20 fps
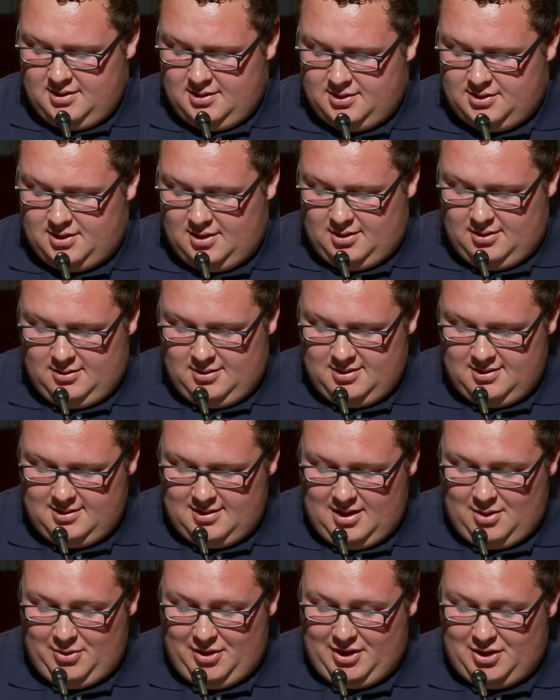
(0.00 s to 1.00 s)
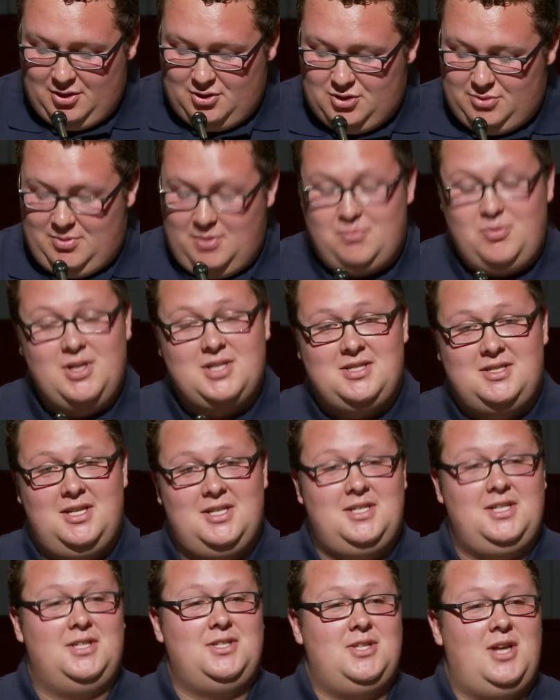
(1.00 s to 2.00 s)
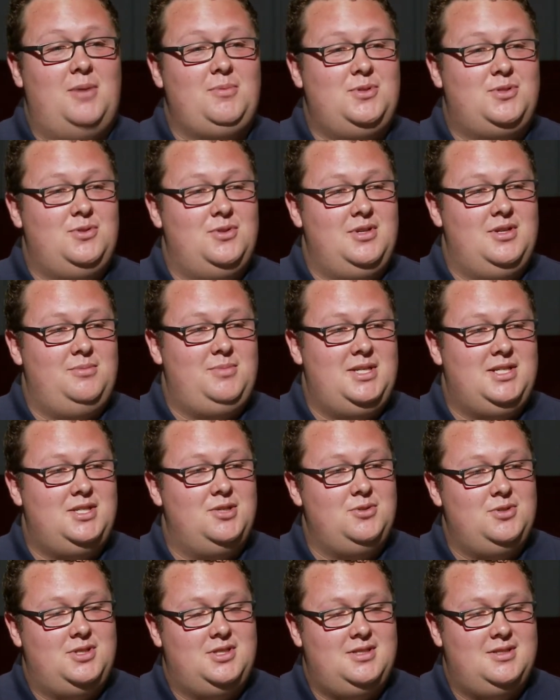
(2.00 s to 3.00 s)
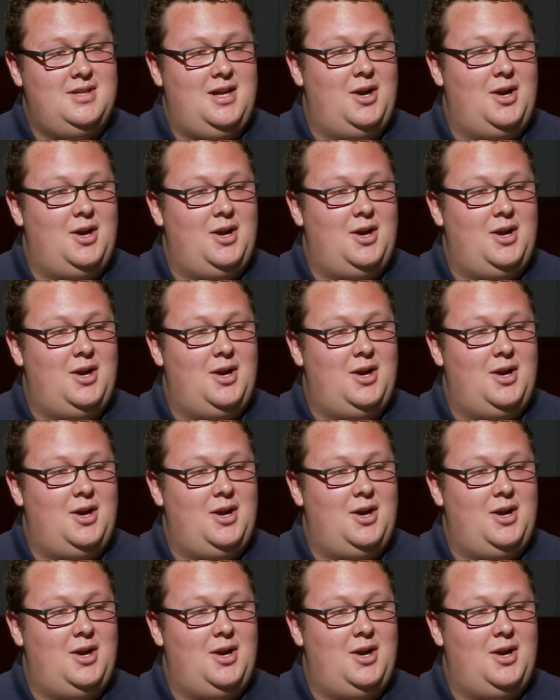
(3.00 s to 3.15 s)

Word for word: So I want to encourage you to be present and take this opportunity to be serious.